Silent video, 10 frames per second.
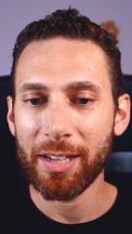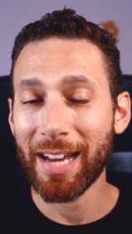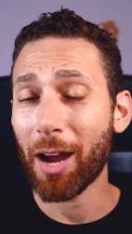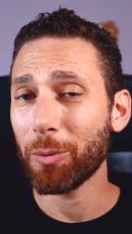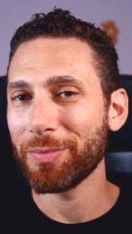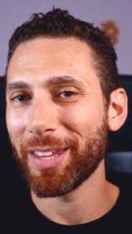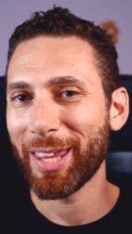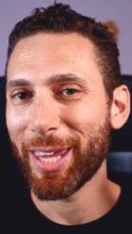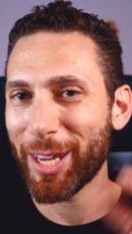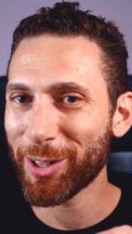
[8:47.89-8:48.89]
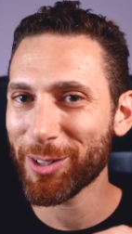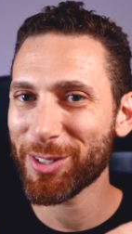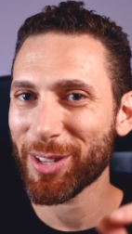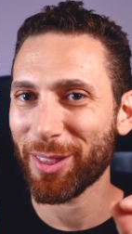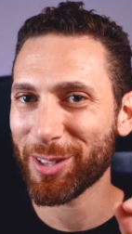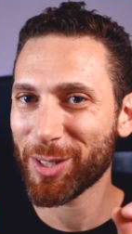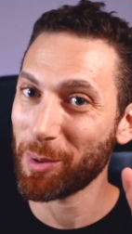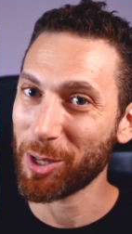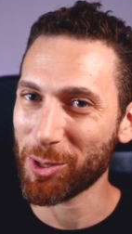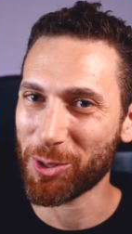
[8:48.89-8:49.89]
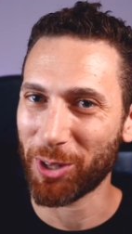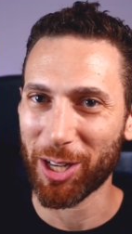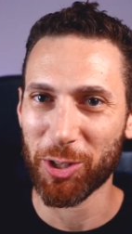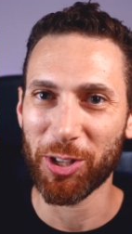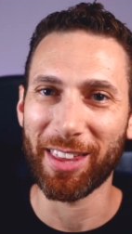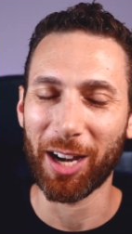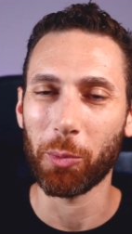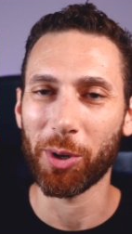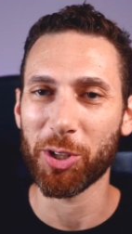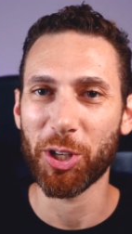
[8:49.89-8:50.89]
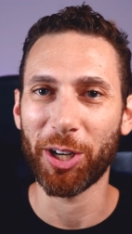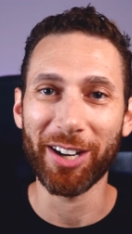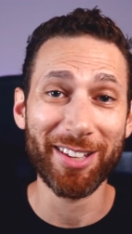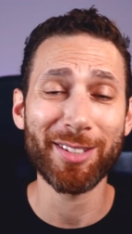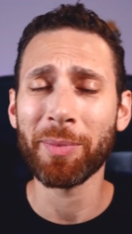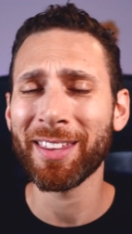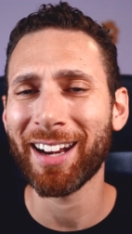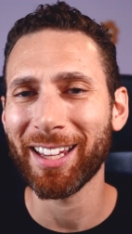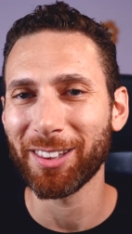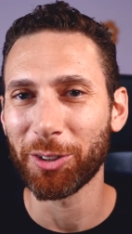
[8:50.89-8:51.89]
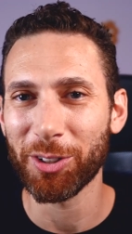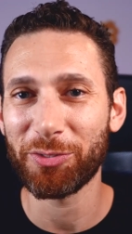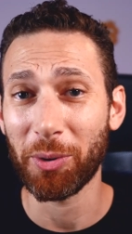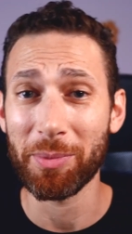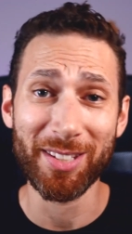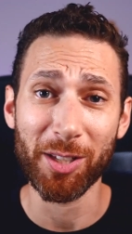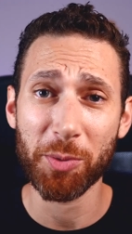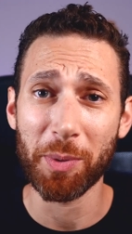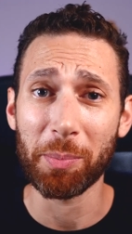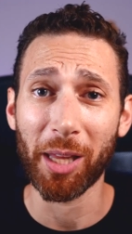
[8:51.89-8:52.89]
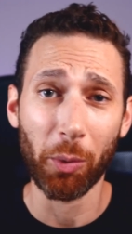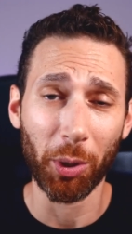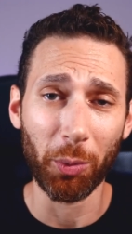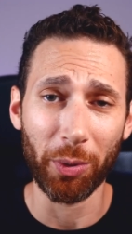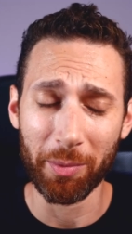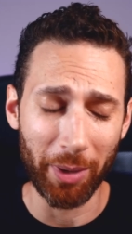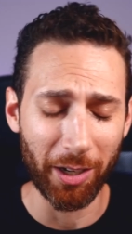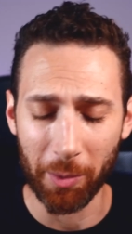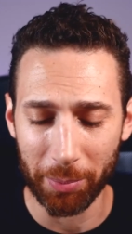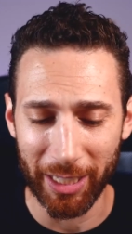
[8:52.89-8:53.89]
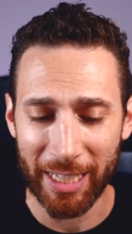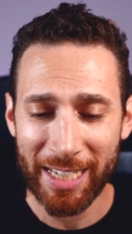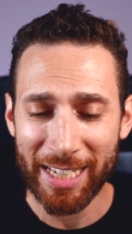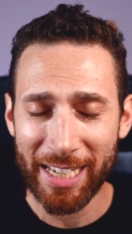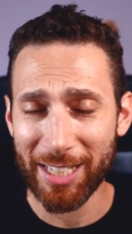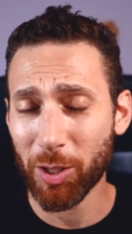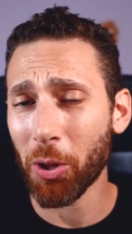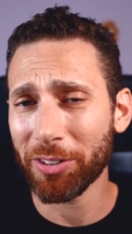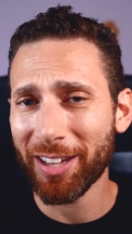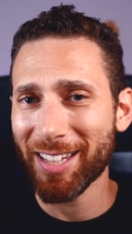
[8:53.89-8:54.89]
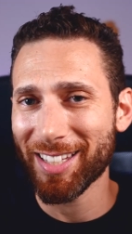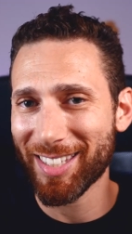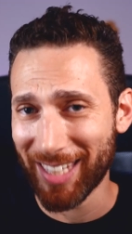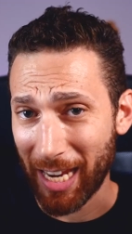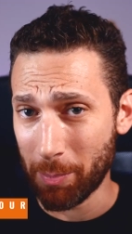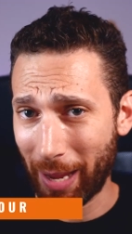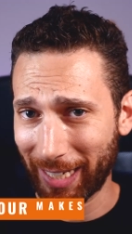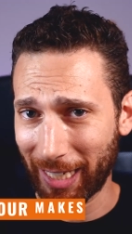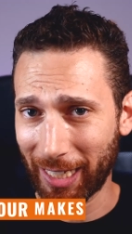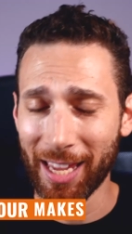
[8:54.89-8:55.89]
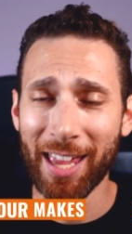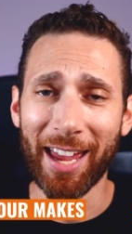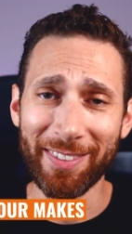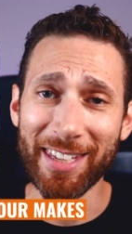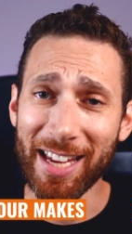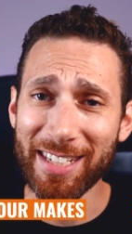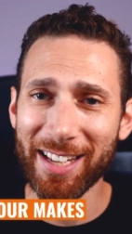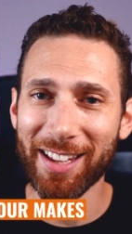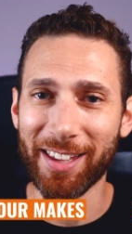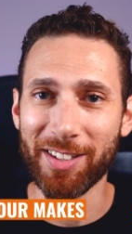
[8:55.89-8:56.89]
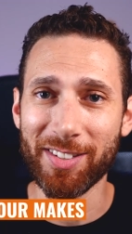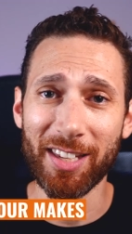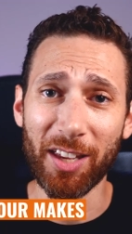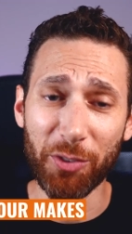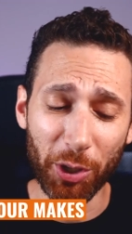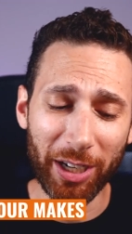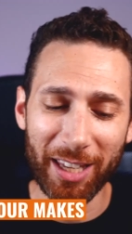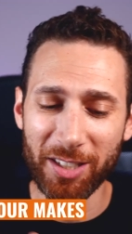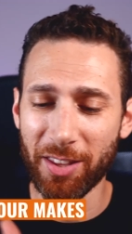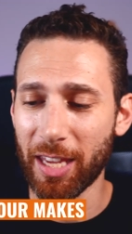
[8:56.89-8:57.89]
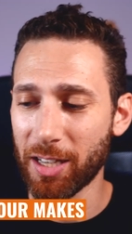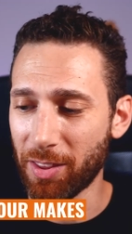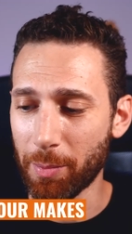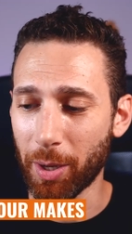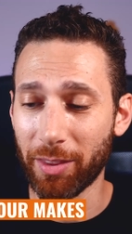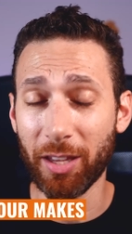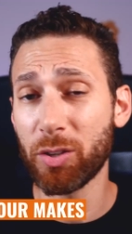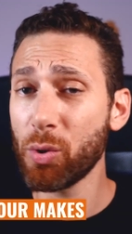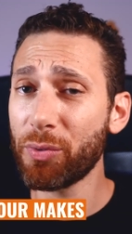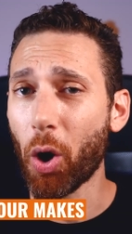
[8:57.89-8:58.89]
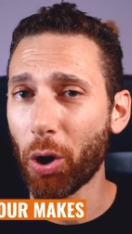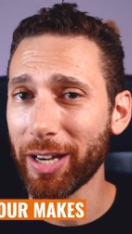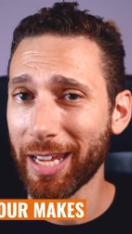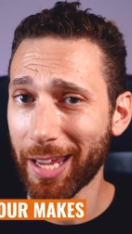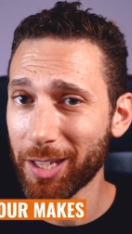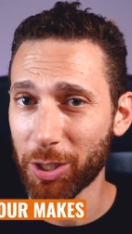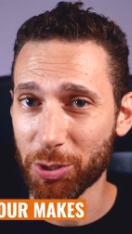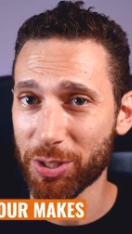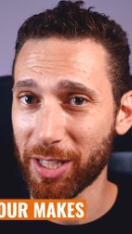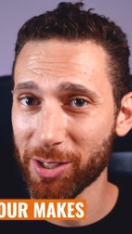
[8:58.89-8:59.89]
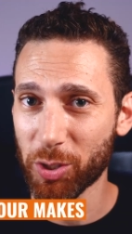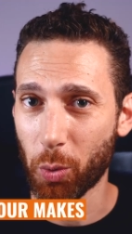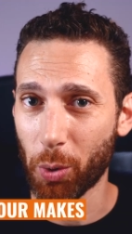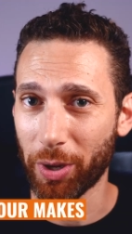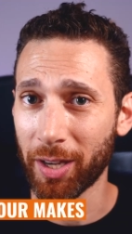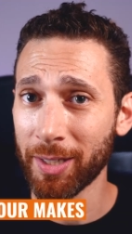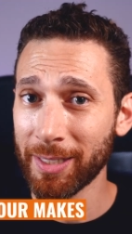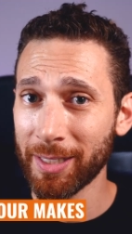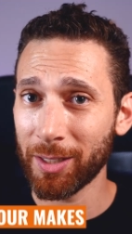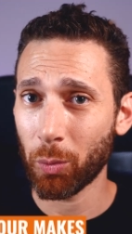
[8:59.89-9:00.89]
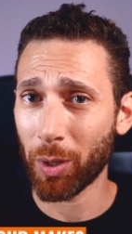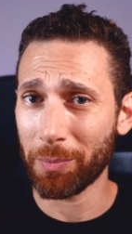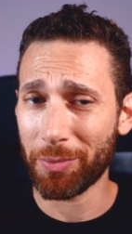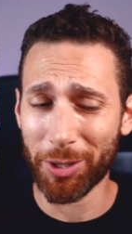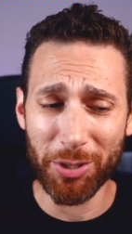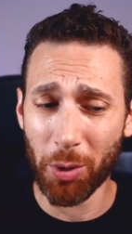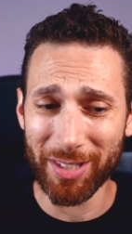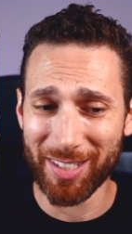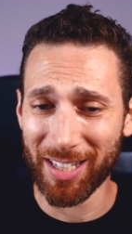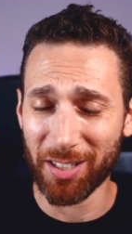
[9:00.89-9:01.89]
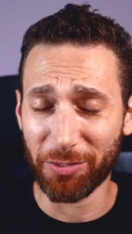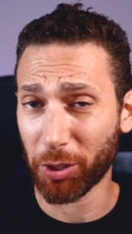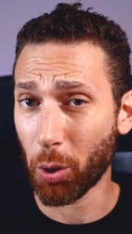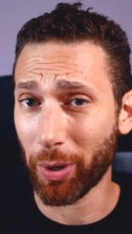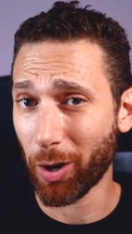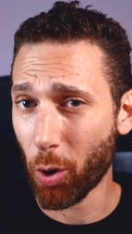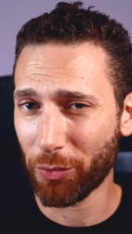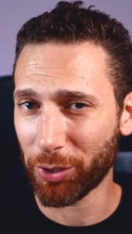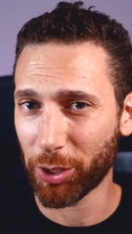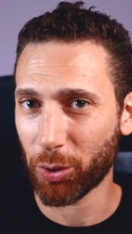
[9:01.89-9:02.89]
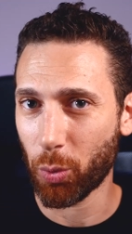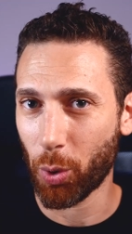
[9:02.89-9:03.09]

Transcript: Now, here's the special strategy that I want to share, and it's something that I learned from the salespeople I work with in my company. It's called sandbagging. And the idea is, if you're getting to the end of the month and you've already hit your sales quota, well, there's no incentive for going over your